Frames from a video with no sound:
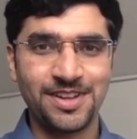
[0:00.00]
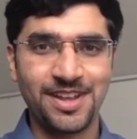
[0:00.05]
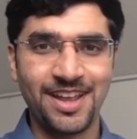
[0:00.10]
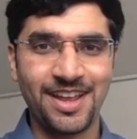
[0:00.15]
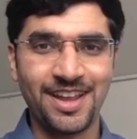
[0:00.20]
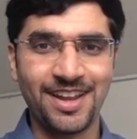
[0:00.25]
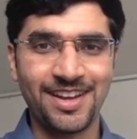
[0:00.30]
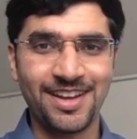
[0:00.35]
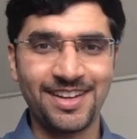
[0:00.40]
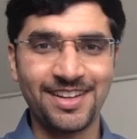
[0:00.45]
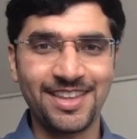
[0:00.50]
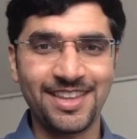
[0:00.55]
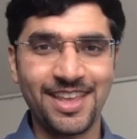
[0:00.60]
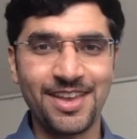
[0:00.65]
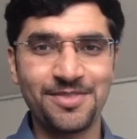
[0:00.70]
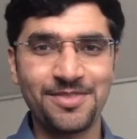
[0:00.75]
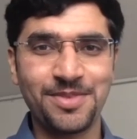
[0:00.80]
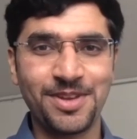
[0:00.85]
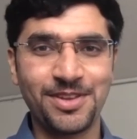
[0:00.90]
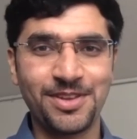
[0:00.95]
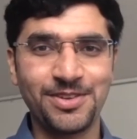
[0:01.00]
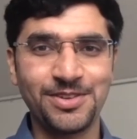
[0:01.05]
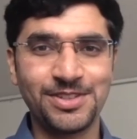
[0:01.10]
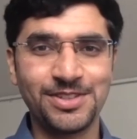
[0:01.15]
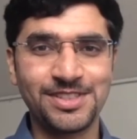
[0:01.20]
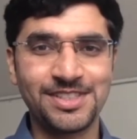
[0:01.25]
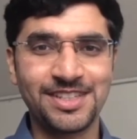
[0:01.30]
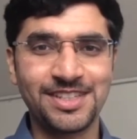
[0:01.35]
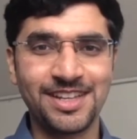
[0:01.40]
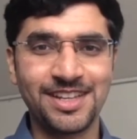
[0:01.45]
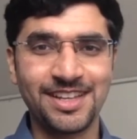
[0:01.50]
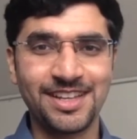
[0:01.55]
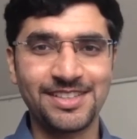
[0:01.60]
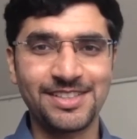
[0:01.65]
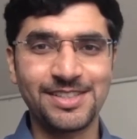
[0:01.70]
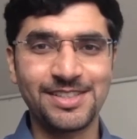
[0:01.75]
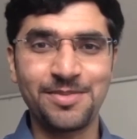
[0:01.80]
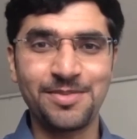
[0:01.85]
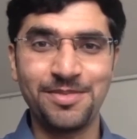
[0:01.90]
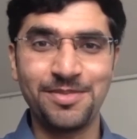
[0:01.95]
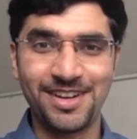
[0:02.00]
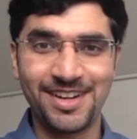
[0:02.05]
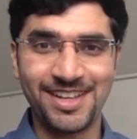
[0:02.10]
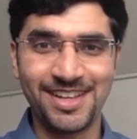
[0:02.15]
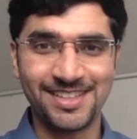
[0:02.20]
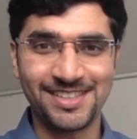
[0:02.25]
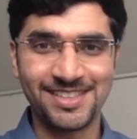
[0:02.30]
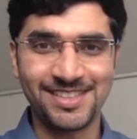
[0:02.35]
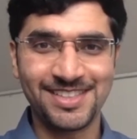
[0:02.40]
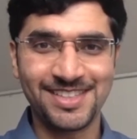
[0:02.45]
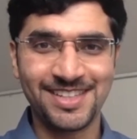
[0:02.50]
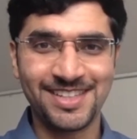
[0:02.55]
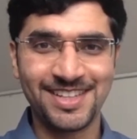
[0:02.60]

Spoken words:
and they have been used in submarines